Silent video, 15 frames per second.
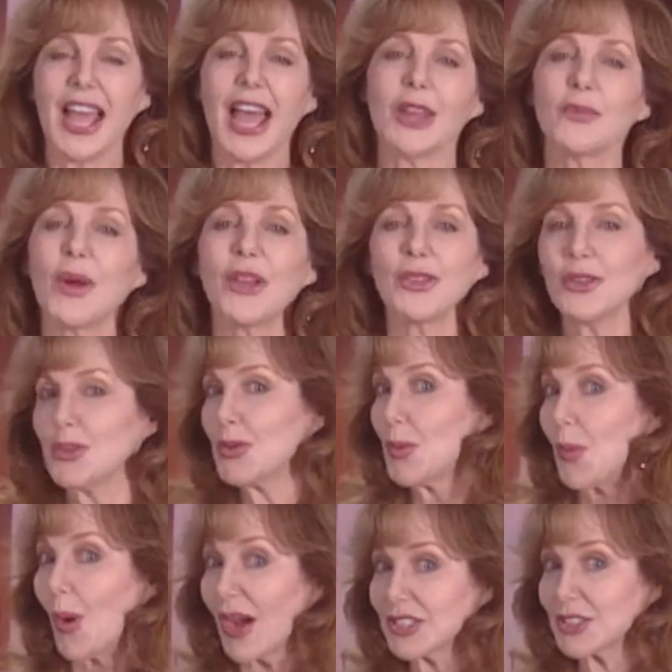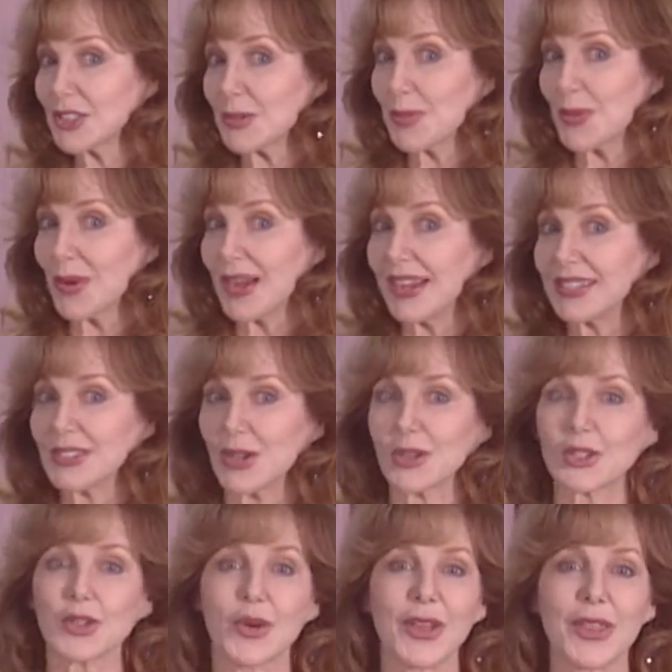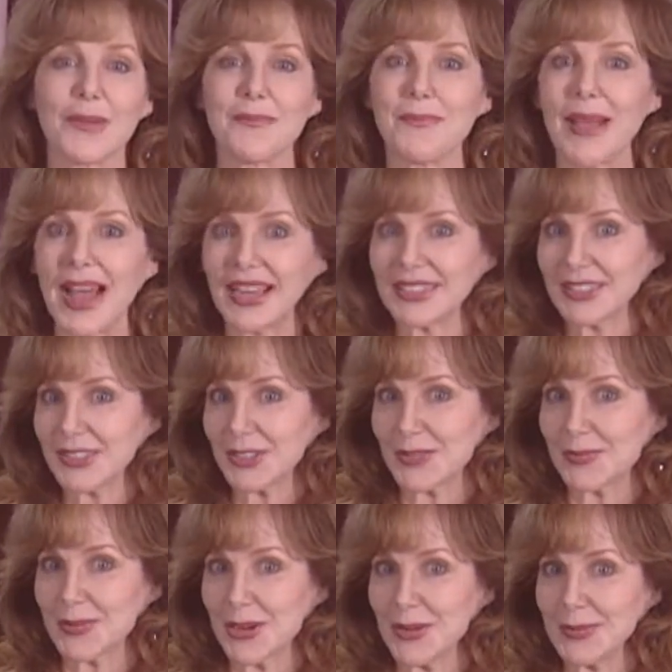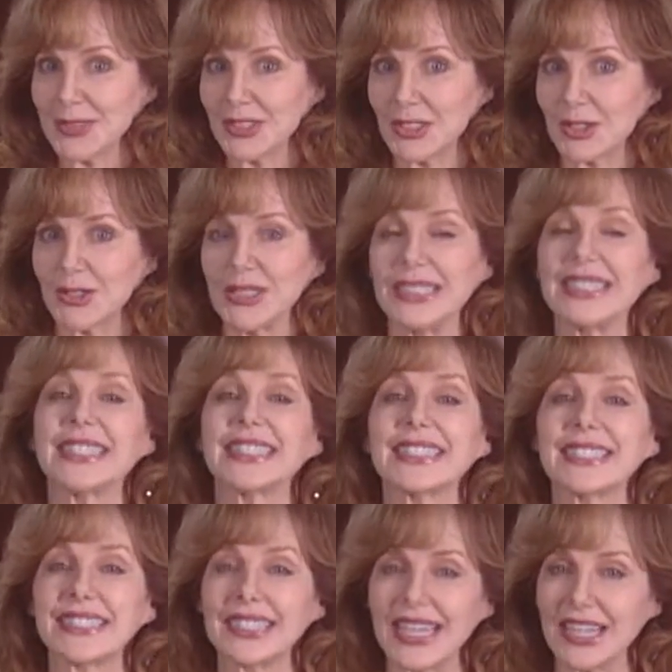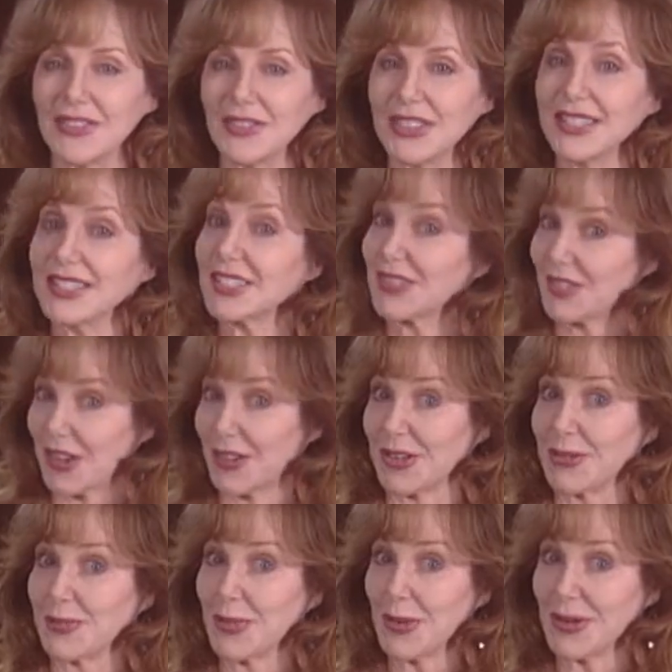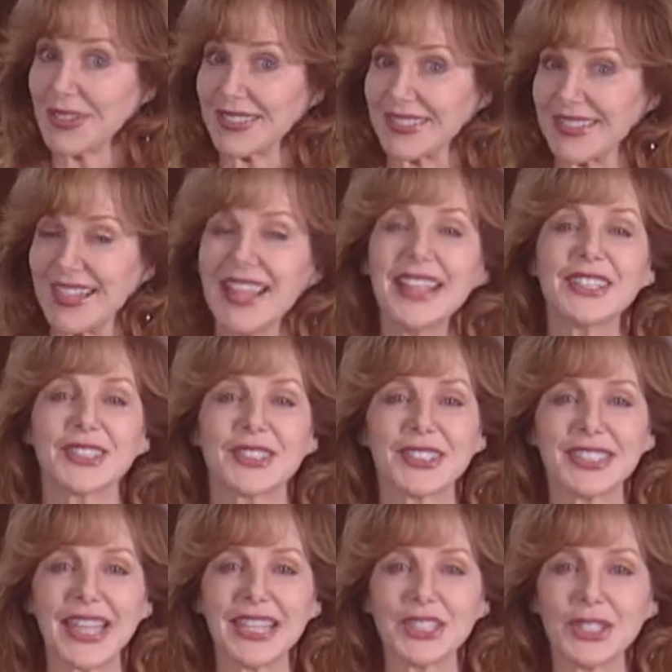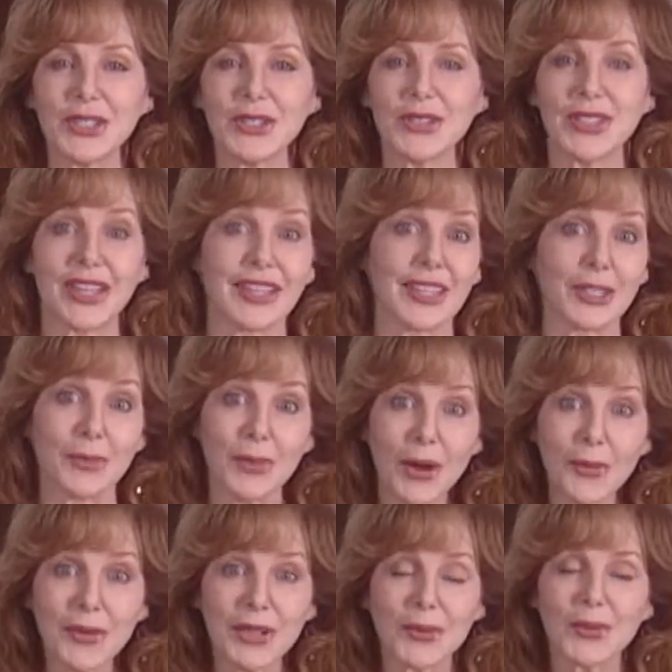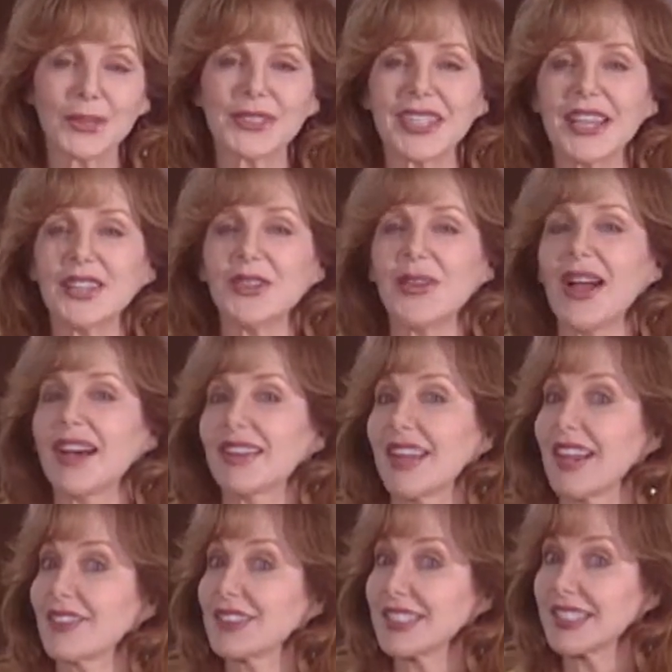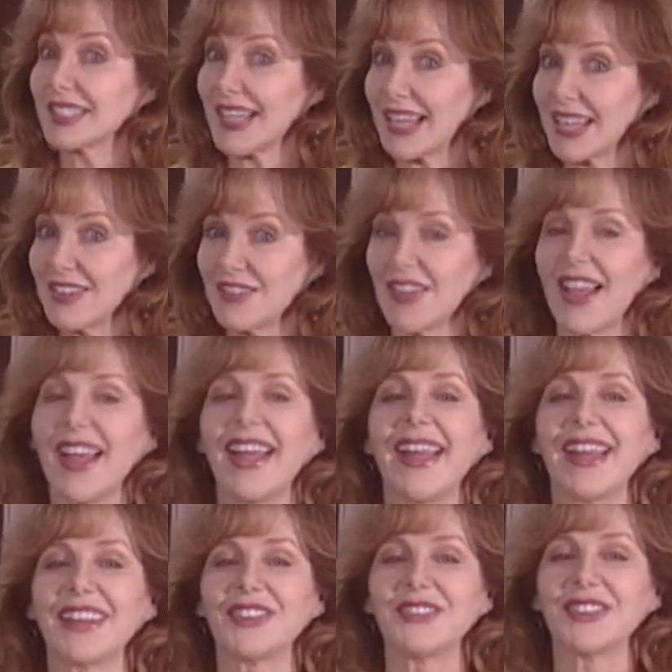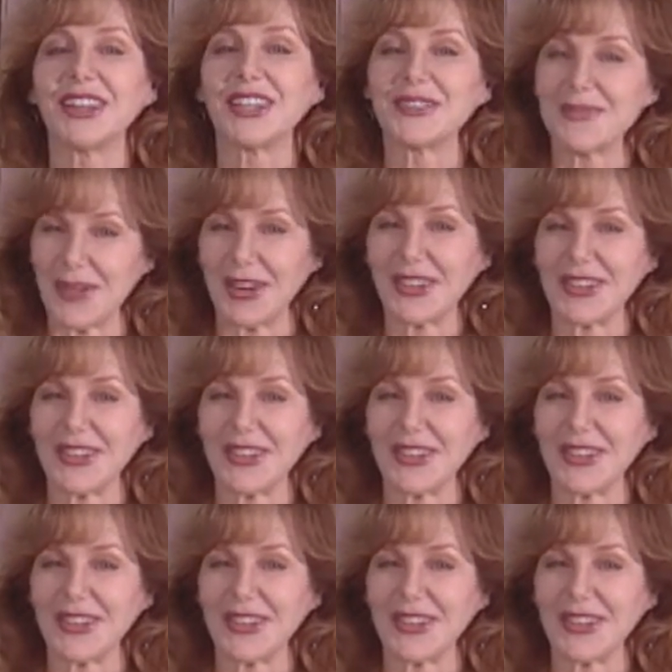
And whether you watch the parades or join the madness on Bourbon Street, safety is very important. So stay tuned and in a moment we'll tell you how to have a safe and fun Mardi